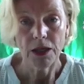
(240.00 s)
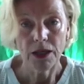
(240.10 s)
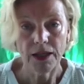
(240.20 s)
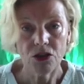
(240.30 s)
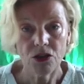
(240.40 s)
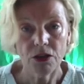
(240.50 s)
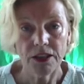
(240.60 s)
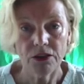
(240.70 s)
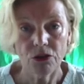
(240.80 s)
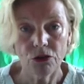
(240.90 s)
lecture
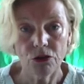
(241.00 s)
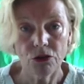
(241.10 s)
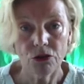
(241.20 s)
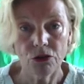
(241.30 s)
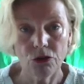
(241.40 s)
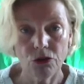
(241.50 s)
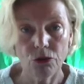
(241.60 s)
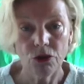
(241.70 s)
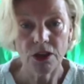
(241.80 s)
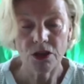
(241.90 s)
later to
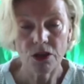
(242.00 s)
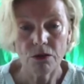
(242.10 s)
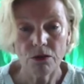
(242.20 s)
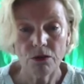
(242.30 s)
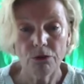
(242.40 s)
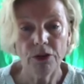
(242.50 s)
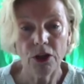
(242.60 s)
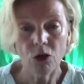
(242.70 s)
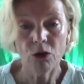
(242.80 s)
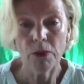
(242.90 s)
this
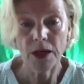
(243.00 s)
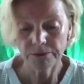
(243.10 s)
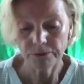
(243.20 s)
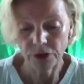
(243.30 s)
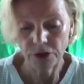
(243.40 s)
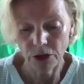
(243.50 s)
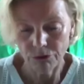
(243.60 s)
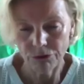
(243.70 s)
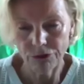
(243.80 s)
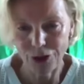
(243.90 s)
phenomena.
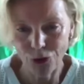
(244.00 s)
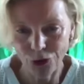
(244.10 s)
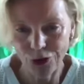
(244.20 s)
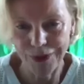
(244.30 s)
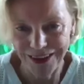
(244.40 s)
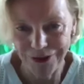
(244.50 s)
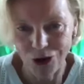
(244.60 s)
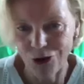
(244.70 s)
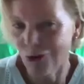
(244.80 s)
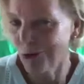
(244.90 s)

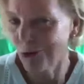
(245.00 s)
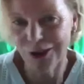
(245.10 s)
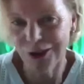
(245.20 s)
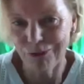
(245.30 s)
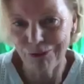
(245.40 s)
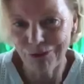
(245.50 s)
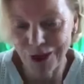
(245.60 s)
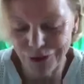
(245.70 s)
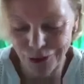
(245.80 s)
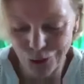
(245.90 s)
Oh, what a
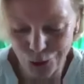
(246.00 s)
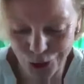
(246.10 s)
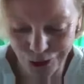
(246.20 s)
different word,